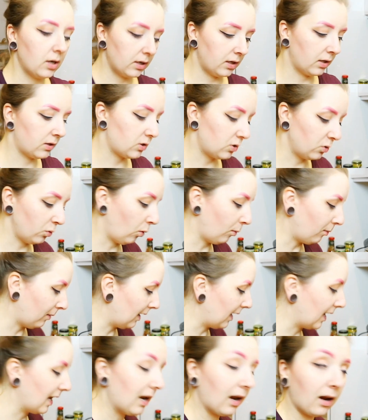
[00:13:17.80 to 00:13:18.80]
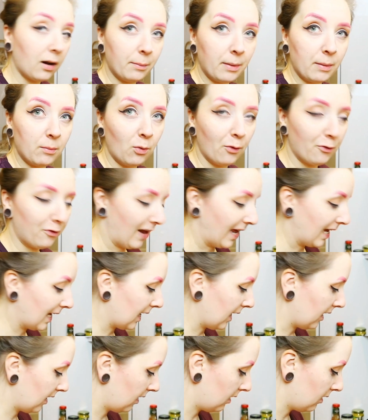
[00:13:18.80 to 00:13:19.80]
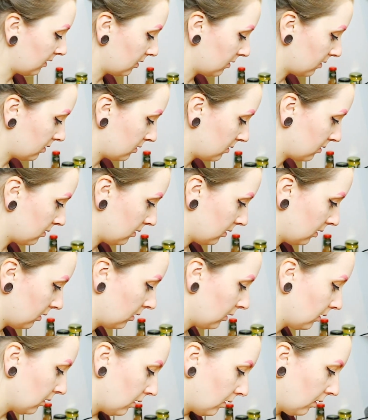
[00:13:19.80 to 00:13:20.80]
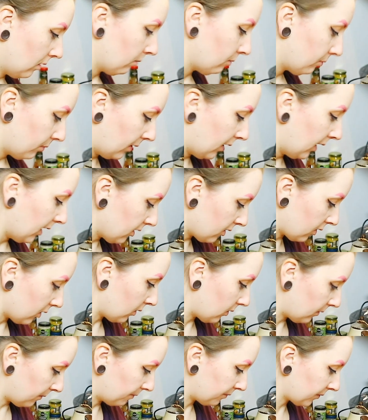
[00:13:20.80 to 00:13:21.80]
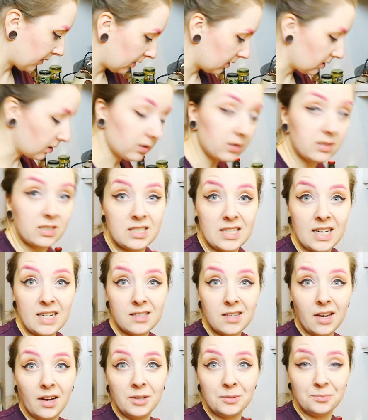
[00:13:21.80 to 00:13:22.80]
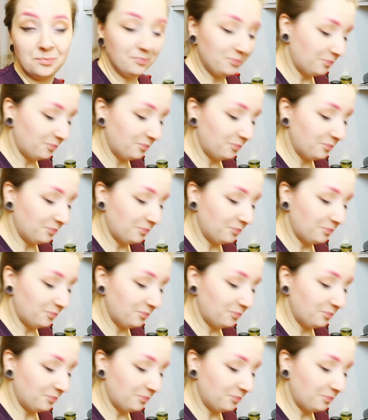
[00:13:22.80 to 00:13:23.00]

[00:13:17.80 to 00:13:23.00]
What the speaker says: and it's normally a little bit more flaky. But as long as it tastes good.